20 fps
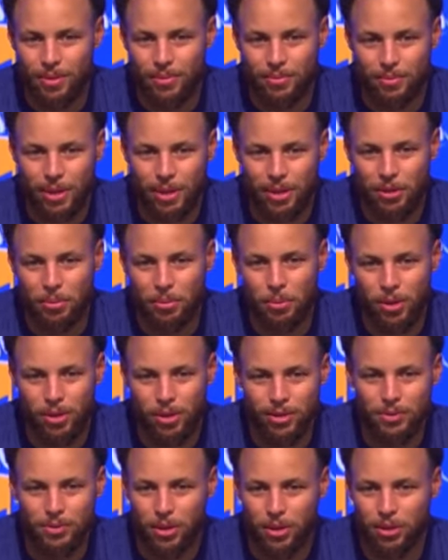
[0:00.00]
make your
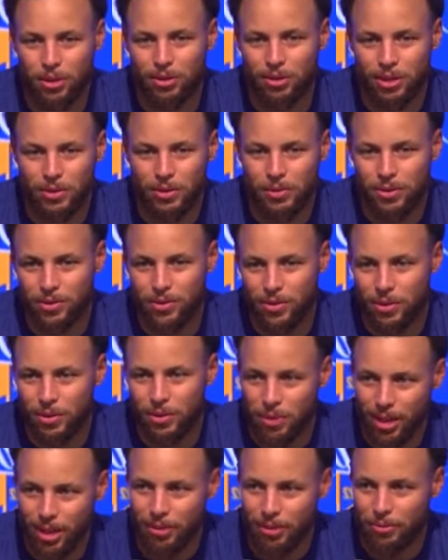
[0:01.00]
presence felt on defensive end
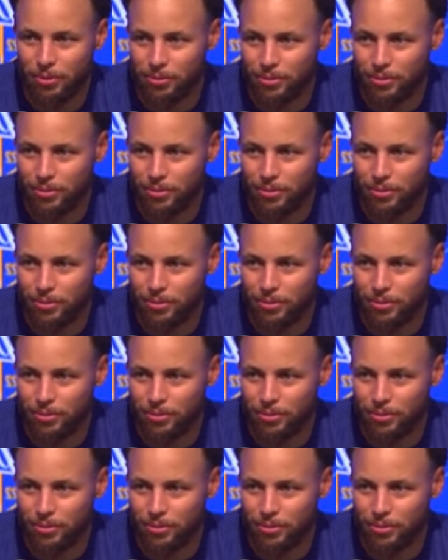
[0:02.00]
without,